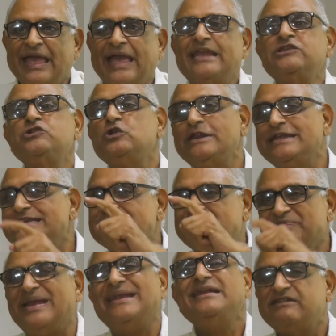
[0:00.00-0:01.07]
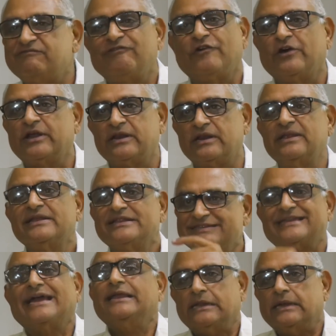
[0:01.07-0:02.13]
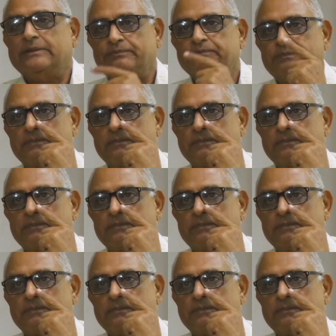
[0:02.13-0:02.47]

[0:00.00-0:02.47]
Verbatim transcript: actually is meant for China,